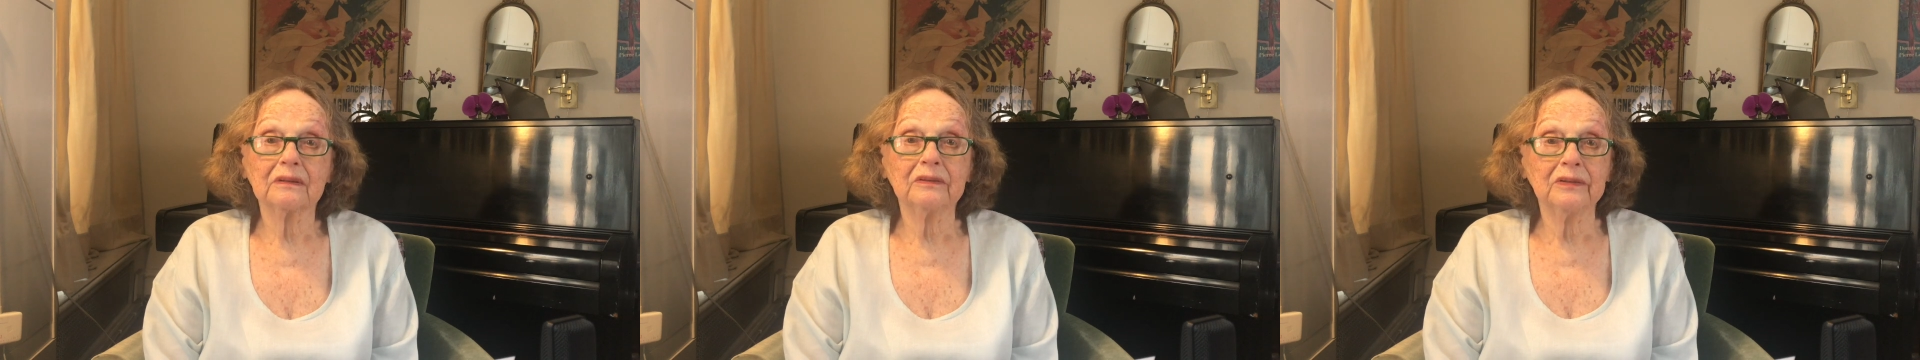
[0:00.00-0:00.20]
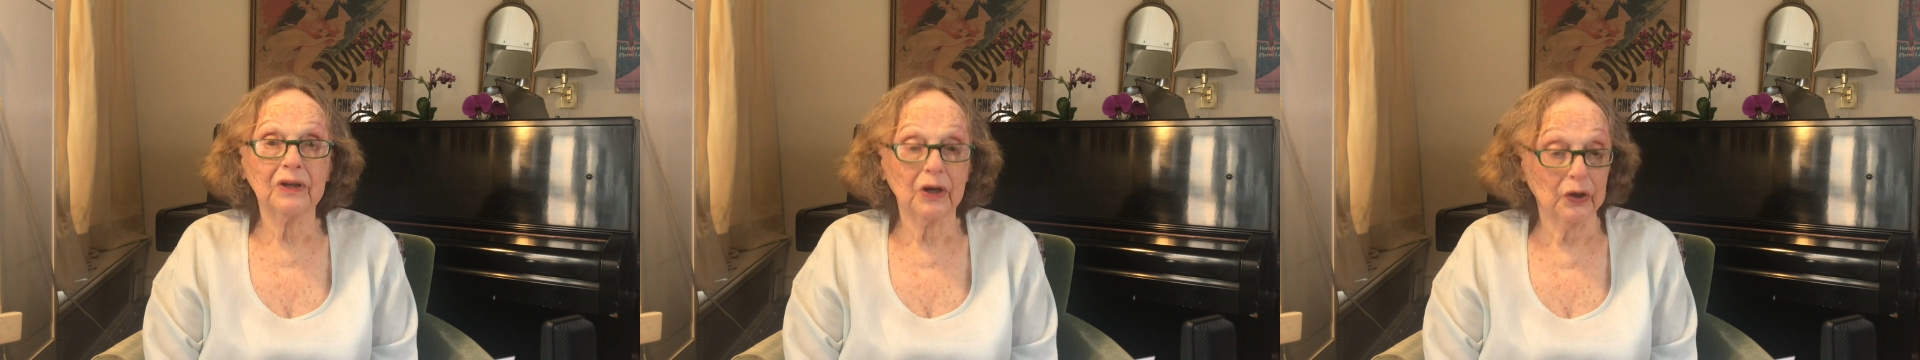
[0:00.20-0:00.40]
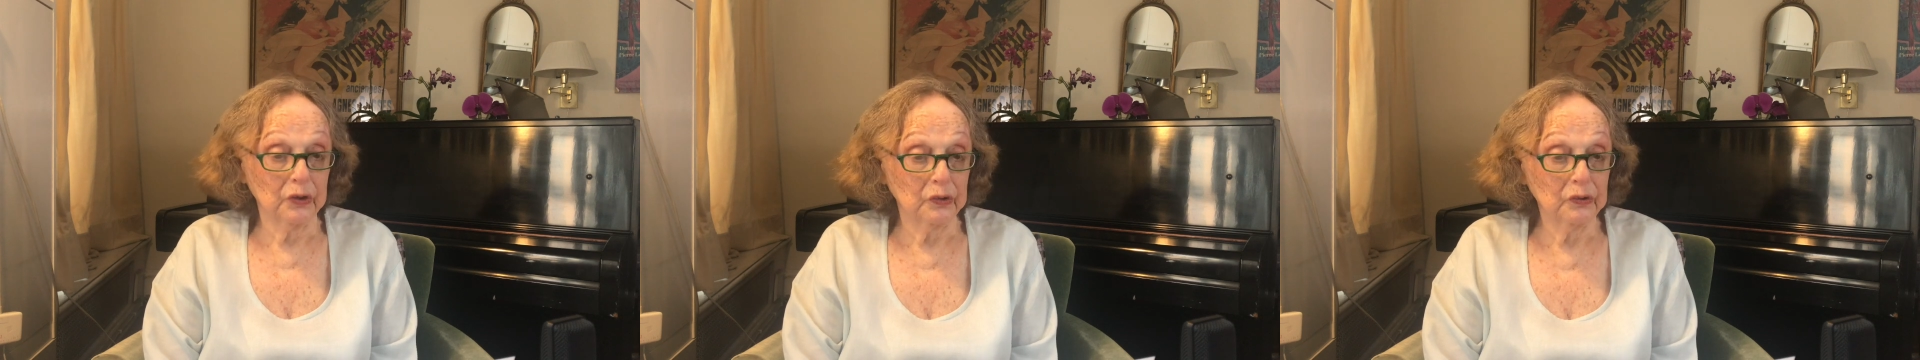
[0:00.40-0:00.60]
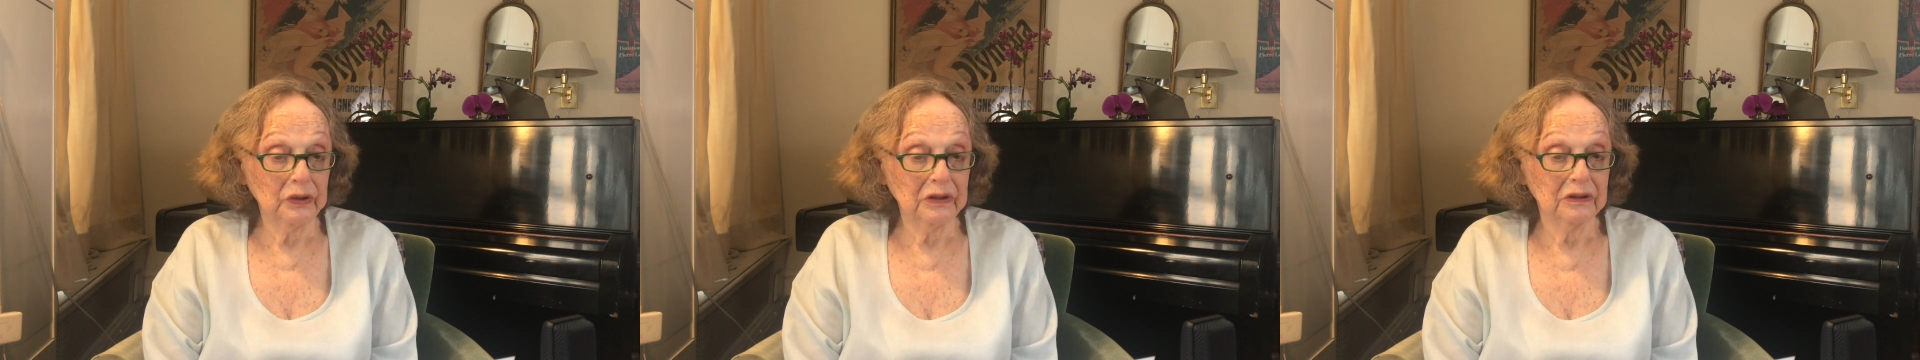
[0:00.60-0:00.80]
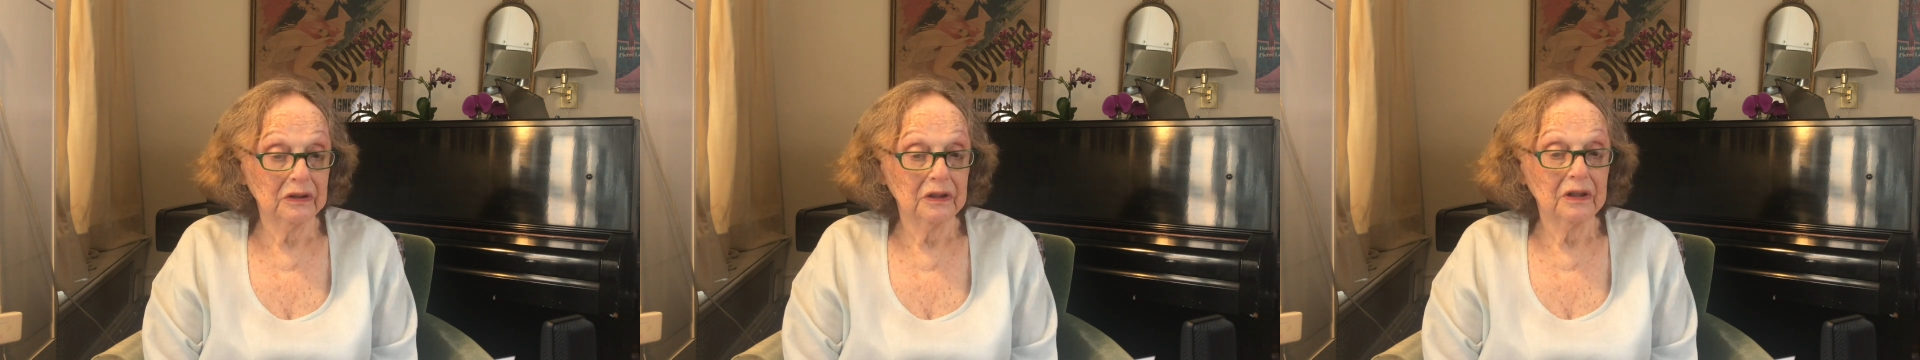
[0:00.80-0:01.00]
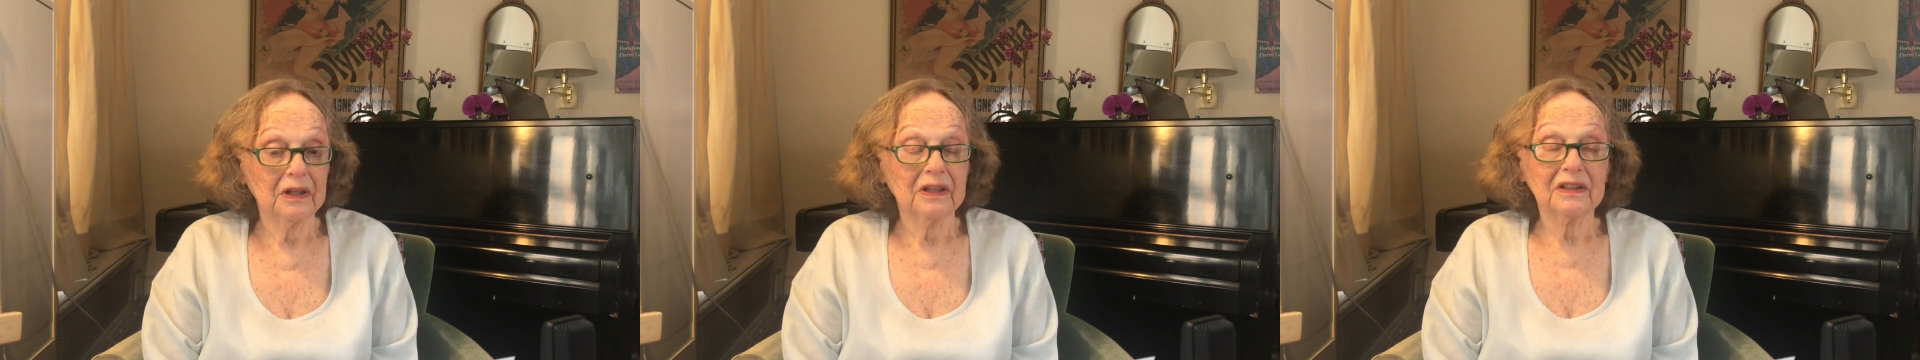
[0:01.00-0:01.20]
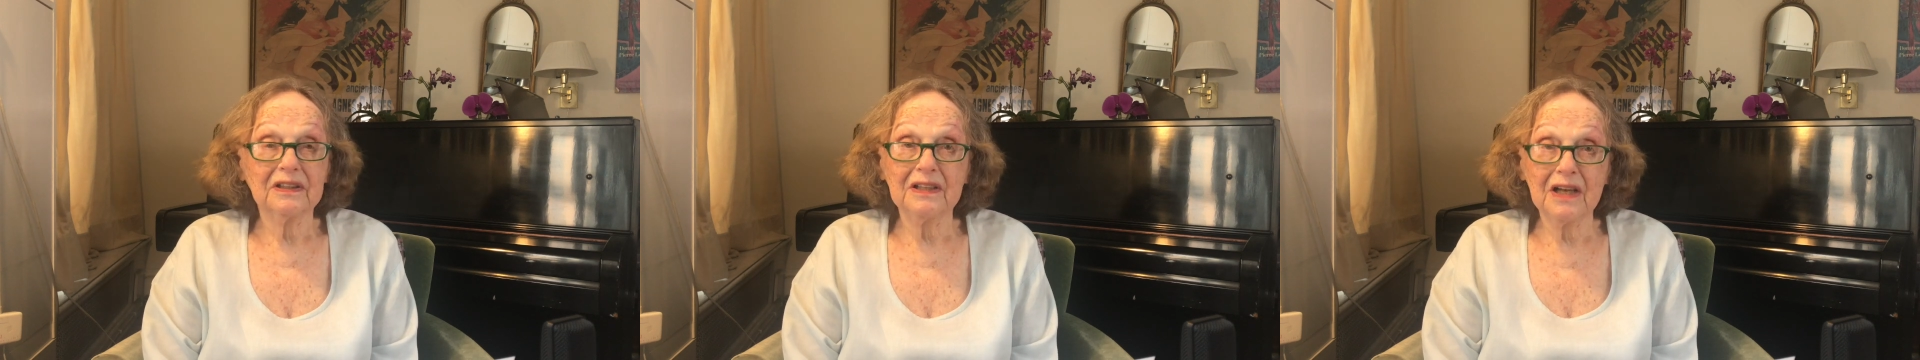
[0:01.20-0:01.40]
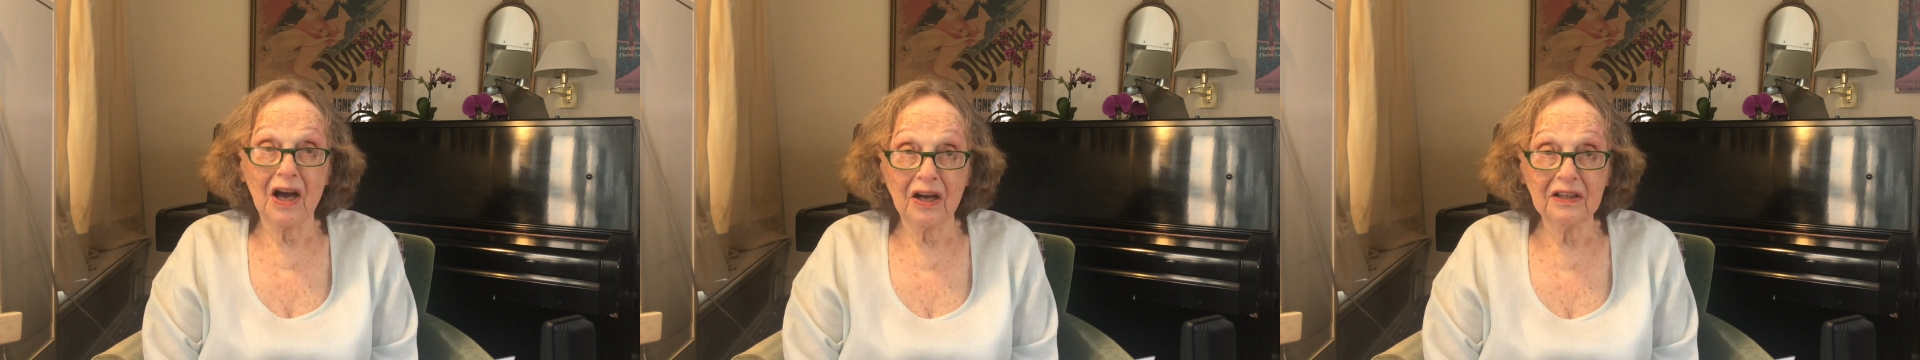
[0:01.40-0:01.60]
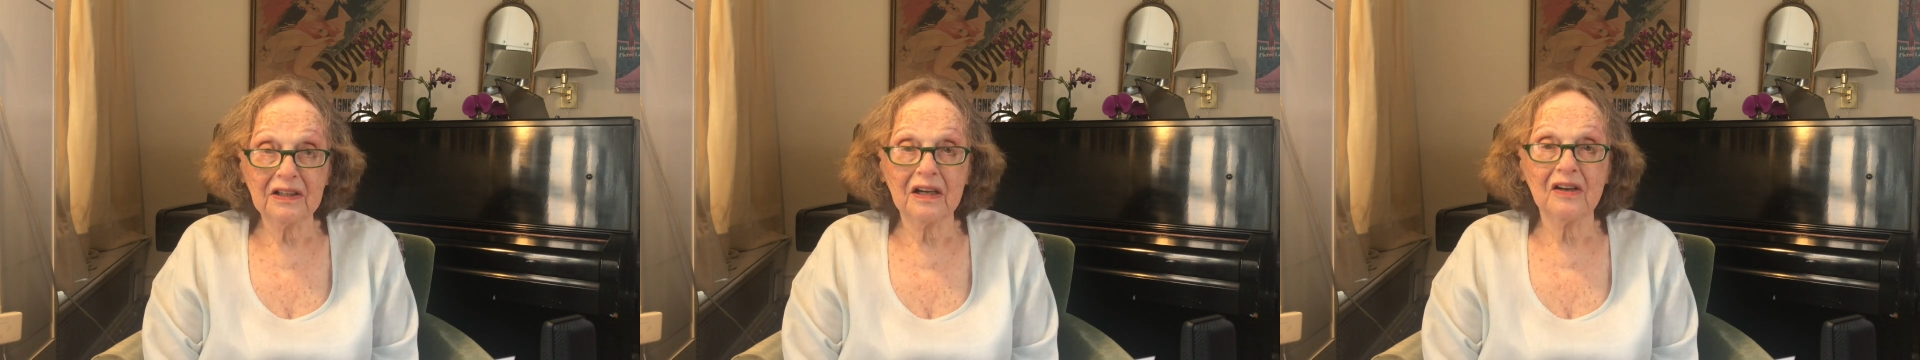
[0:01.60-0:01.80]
no, not